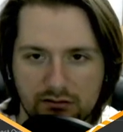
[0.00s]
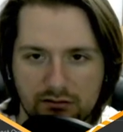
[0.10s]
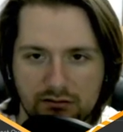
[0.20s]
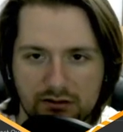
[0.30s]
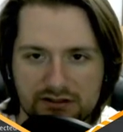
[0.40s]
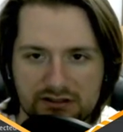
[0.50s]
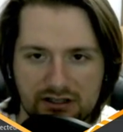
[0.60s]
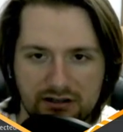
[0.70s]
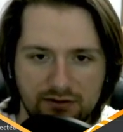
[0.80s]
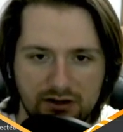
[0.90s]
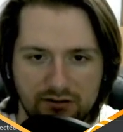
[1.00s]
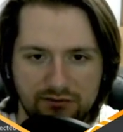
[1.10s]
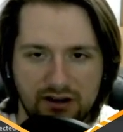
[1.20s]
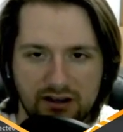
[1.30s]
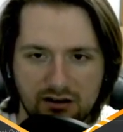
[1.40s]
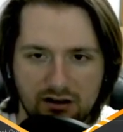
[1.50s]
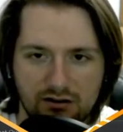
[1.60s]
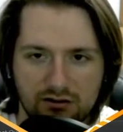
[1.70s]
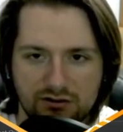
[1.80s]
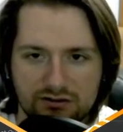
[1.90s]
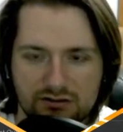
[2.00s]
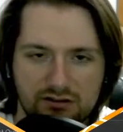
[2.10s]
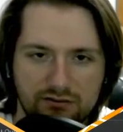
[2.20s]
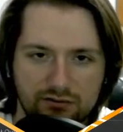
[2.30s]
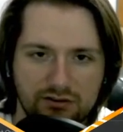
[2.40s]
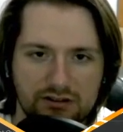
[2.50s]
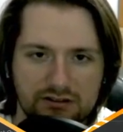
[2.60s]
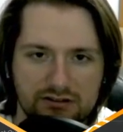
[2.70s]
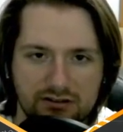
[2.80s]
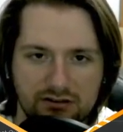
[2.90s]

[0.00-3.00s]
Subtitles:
let's say verify Carlos for this.